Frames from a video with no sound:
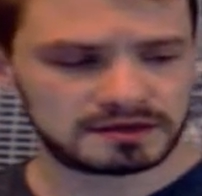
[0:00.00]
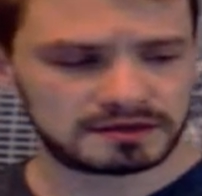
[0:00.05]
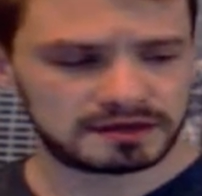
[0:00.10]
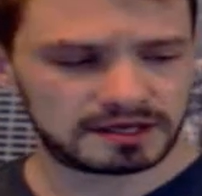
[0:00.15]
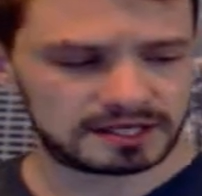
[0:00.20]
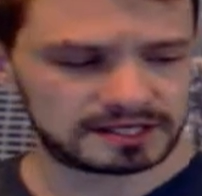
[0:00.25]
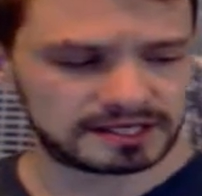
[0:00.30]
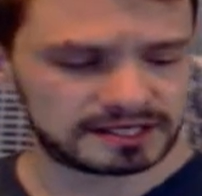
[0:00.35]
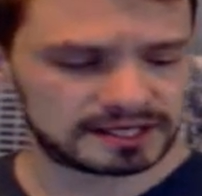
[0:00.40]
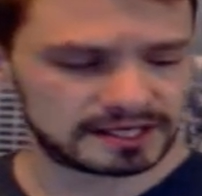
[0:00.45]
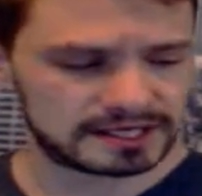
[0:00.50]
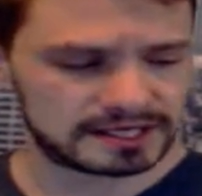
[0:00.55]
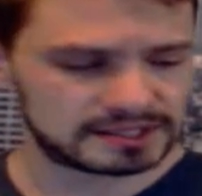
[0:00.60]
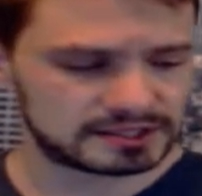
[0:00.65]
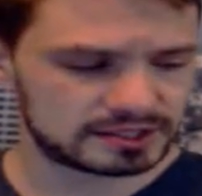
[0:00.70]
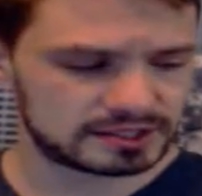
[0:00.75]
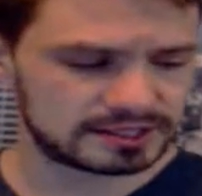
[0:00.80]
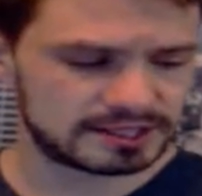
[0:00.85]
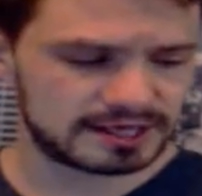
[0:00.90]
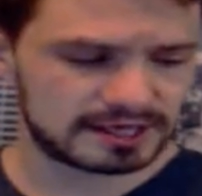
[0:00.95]
and then I
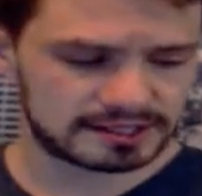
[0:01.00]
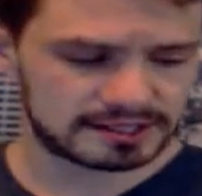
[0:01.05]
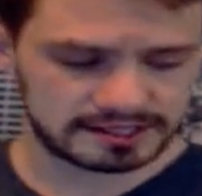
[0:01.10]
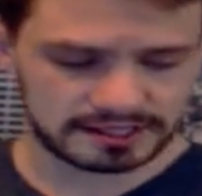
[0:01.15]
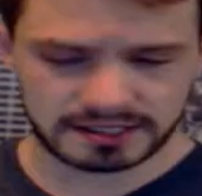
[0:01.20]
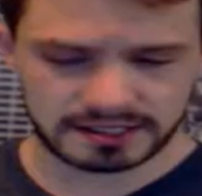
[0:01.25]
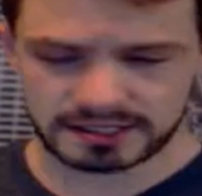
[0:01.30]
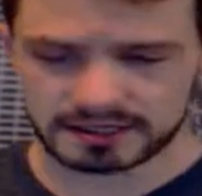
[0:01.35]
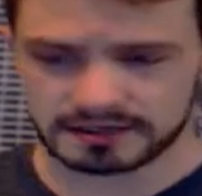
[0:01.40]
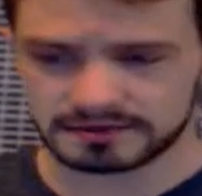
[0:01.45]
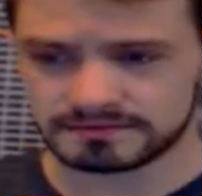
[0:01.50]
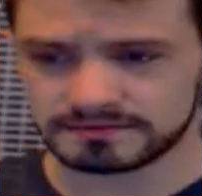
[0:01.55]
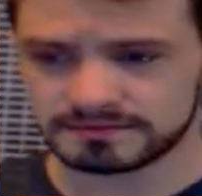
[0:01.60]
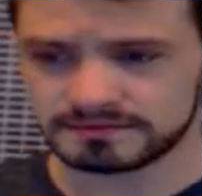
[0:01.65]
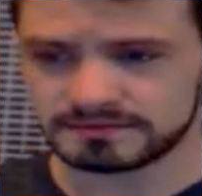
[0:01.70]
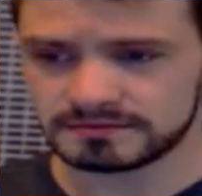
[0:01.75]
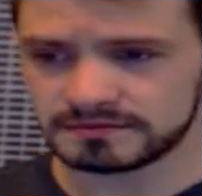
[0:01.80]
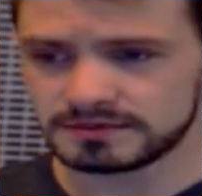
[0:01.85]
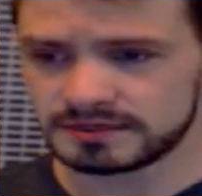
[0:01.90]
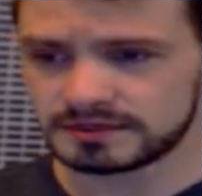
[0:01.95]
took that
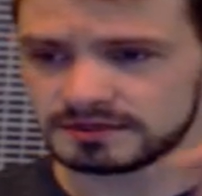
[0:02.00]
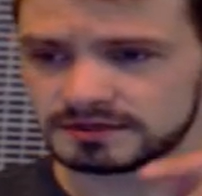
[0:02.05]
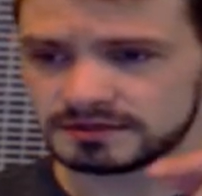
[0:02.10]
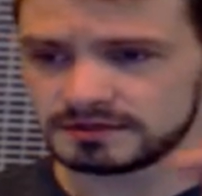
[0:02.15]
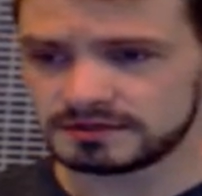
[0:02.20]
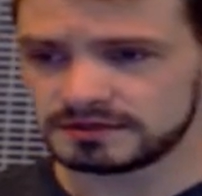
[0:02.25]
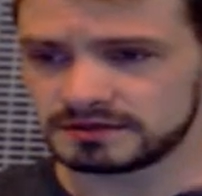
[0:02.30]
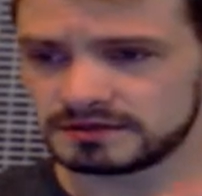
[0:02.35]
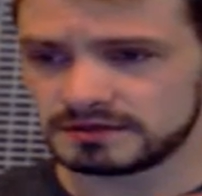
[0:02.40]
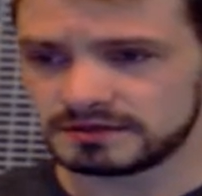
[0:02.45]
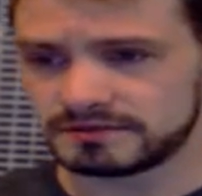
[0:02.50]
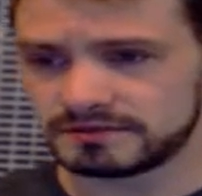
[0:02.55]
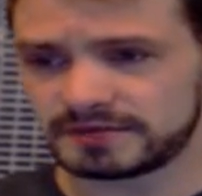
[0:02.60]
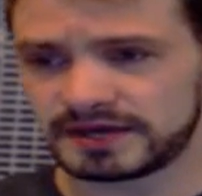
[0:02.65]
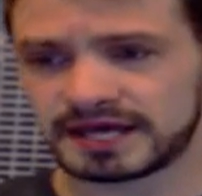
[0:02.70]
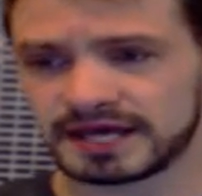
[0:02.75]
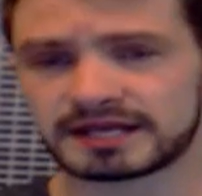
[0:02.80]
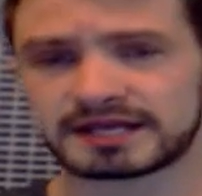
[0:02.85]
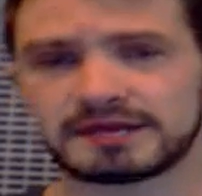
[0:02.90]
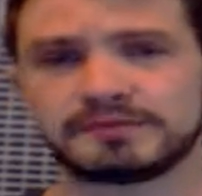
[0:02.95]

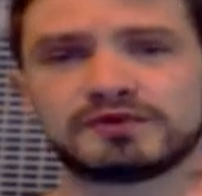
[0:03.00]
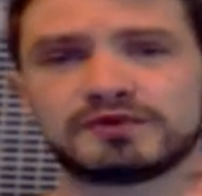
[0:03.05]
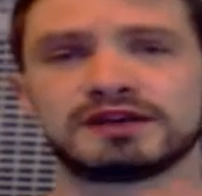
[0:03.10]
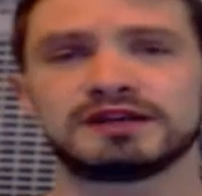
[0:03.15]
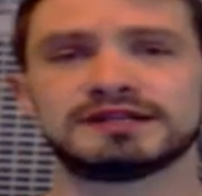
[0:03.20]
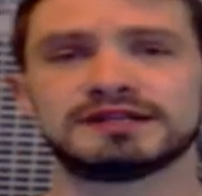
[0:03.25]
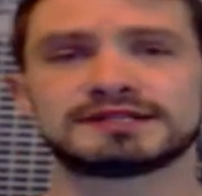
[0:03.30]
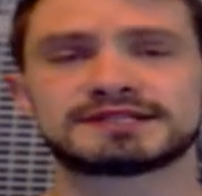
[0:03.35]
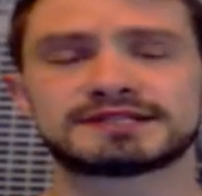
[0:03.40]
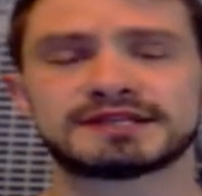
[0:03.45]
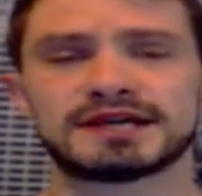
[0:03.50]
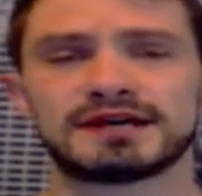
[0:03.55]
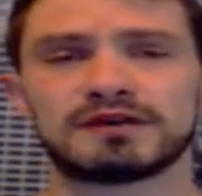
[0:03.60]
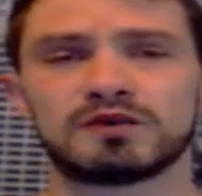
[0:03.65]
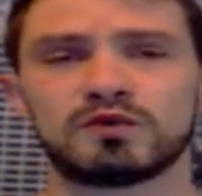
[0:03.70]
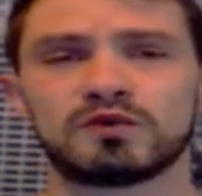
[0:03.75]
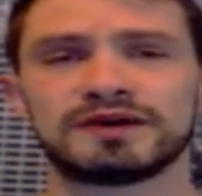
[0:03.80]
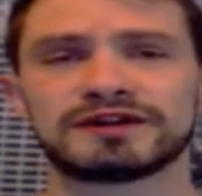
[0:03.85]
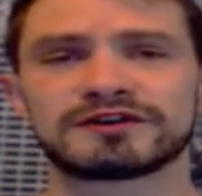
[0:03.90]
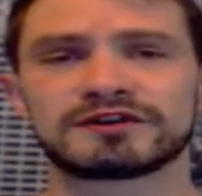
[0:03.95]
pack and I put it inside a
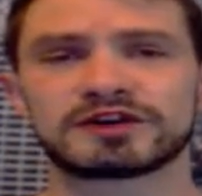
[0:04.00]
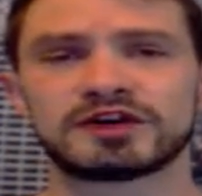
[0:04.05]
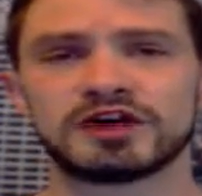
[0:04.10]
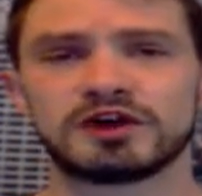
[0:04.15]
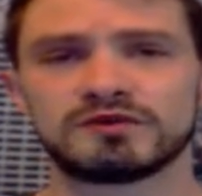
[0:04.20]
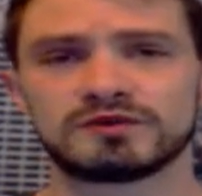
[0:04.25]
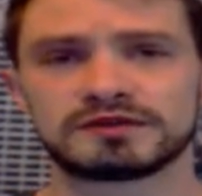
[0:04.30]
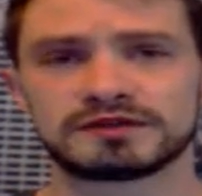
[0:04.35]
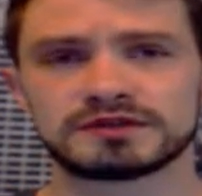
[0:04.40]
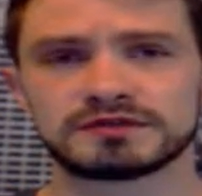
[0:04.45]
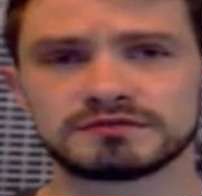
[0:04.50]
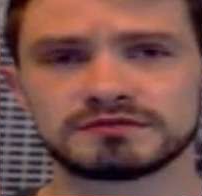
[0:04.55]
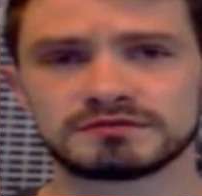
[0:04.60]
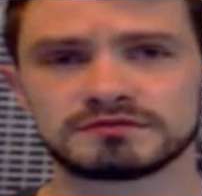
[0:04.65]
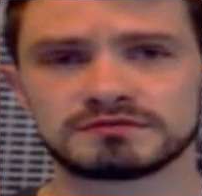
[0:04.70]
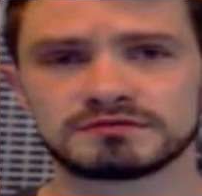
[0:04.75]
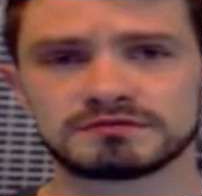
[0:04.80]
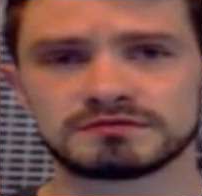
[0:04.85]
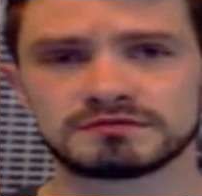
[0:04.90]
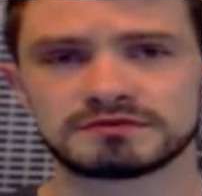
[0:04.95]
winter coat.
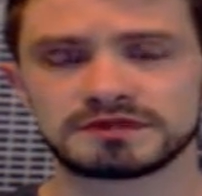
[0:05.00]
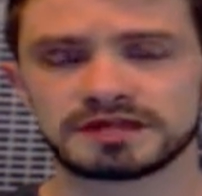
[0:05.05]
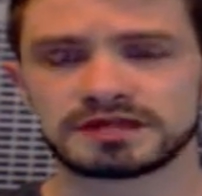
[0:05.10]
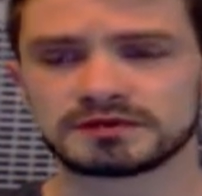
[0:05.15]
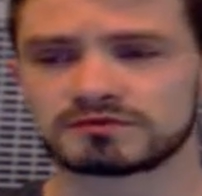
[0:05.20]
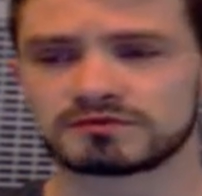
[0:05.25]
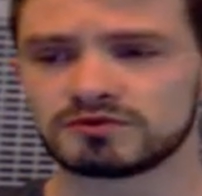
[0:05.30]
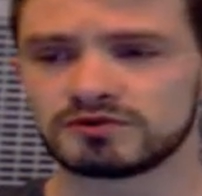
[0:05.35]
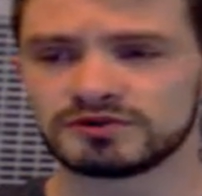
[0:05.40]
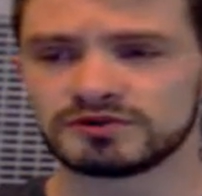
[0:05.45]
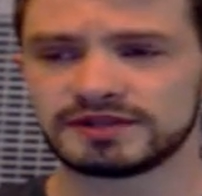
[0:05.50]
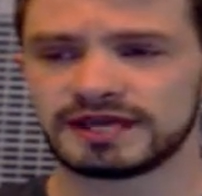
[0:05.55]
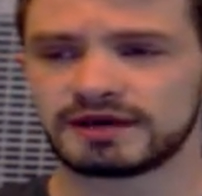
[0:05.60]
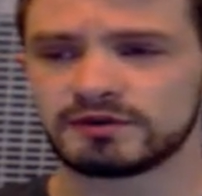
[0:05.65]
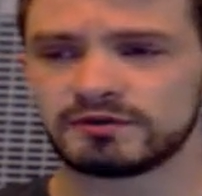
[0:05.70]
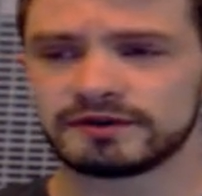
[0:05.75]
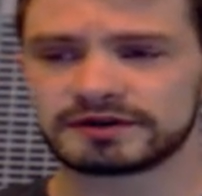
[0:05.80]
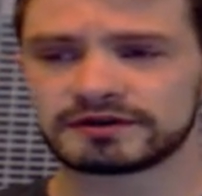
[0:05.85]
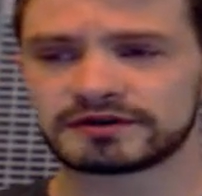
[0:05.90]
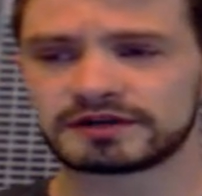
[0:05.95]
And I rolled that
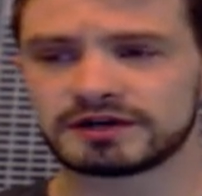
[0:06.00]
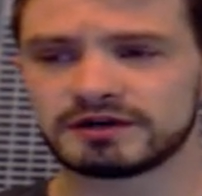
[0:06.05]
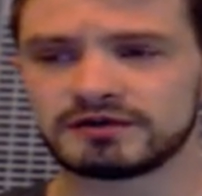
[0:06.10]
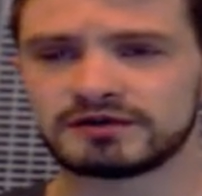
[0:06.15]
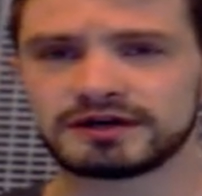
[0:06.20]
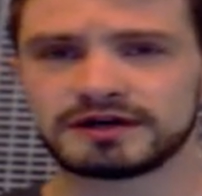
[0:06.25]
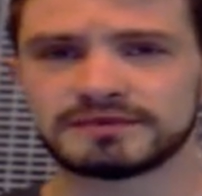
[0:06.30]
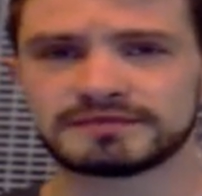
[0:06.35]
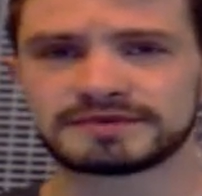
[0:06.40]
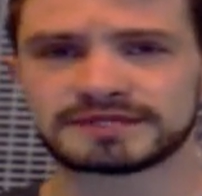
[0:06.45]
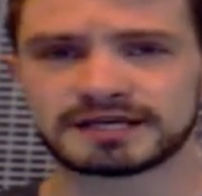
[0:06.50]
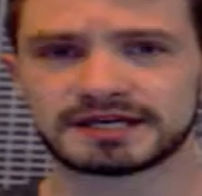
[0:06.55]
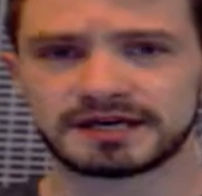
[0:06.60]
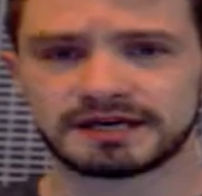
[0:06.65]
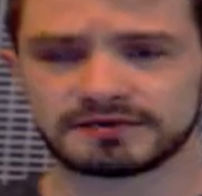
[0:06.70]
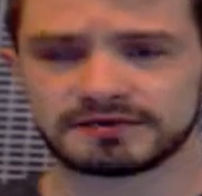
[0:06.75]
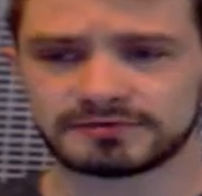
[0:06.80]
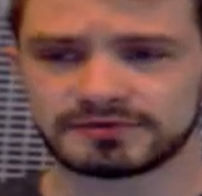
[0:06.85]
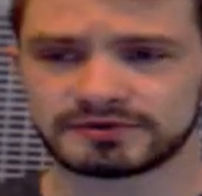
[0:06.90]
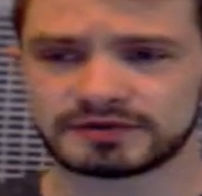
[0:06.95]
winter coat up
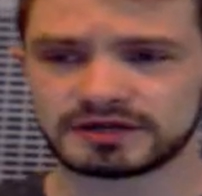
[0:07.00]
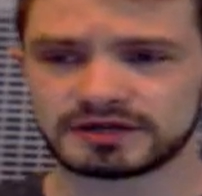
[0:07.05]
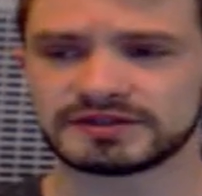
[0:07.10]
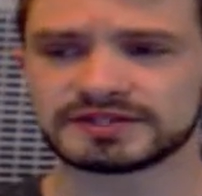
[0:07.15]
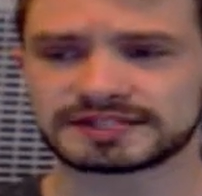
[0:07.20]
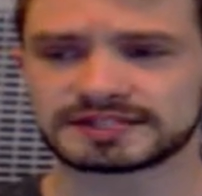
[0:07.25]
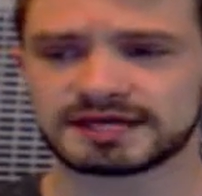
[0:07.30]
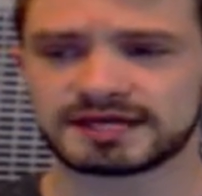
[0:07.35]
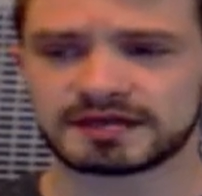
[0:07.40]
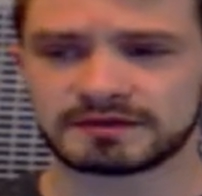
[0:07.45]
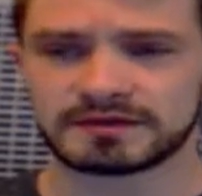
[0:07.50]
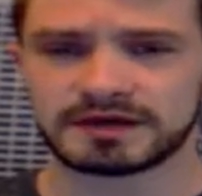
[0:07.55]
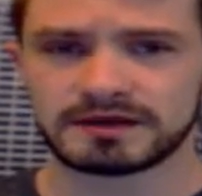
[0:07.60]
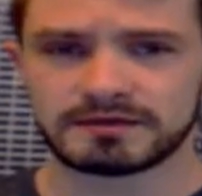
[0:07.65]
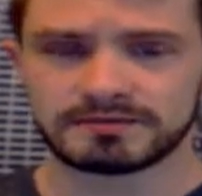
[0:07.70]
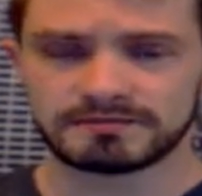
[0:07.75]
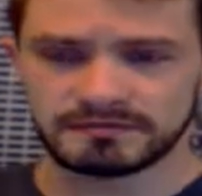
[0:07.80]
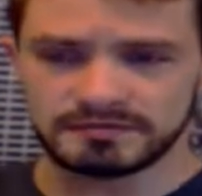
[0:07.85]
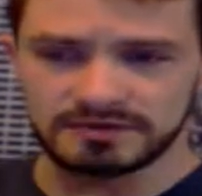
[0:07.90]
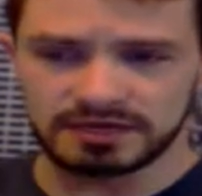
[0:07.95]
tight and put it on the side of my
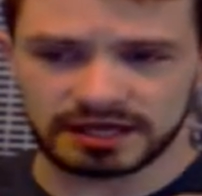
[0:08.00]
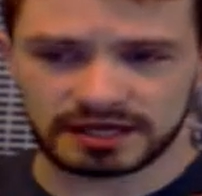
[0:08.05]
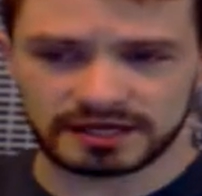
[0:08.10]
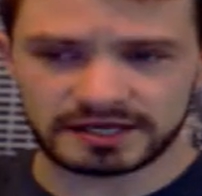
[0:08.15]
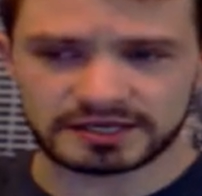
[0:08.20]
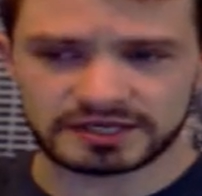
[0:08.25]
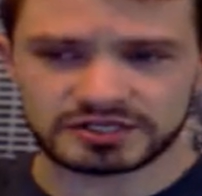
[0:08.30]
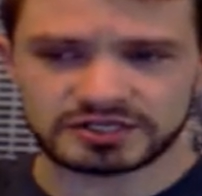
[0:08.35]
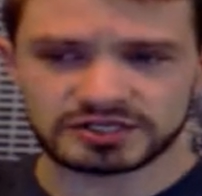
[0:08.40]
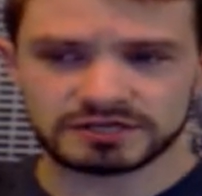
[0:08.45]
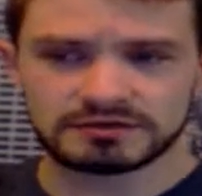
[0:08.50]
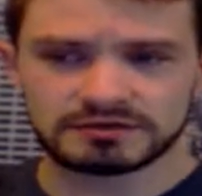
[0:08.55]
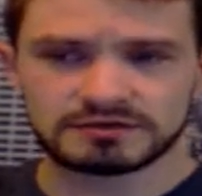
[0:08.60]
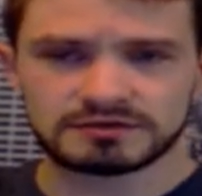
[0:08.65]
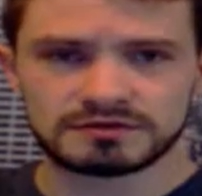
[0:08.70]
luggage.